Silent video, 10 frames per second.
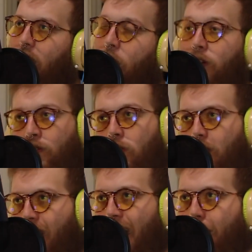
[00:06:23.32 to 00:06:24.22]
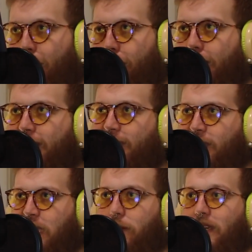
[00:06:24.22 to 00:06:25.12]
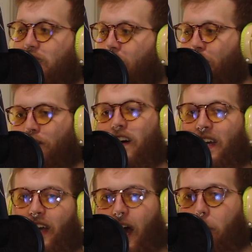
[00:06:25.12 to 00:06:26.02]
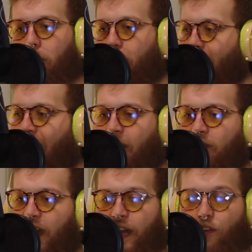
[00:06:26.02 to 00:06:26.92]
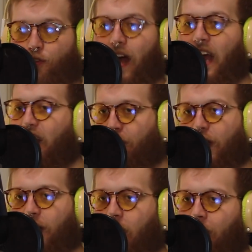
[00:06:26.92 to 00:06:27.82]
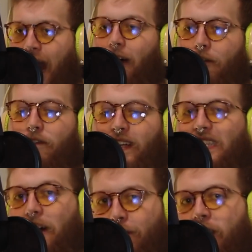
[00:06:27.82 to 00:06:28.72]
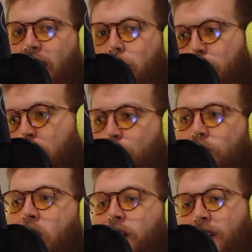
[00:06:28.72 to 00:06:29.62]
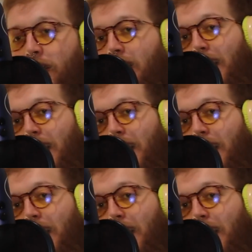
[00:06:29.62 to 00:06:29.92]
our adult life is a series of fucking up and then trying to figure out how to fix that fuck up to move on